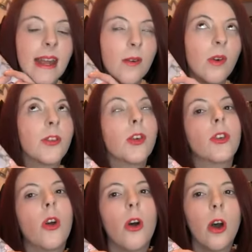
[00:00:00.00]
daily, well, I
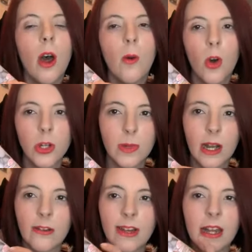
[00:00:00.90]
don't wash my
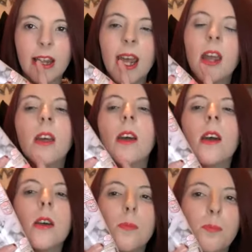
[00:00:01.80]
hair daily,
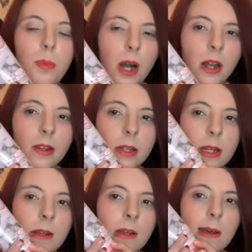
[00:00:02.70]

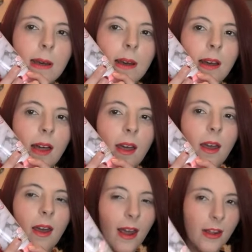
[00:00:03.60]
but
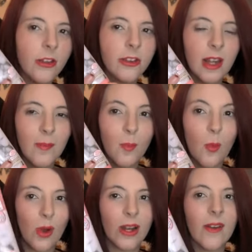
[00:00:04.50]
I use them
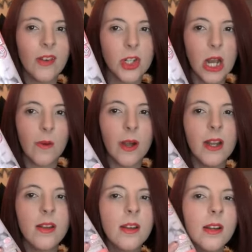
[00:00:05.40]
when I have a
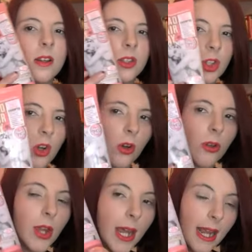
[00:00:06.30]
shower,
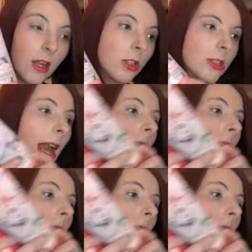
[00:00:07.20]
so they get used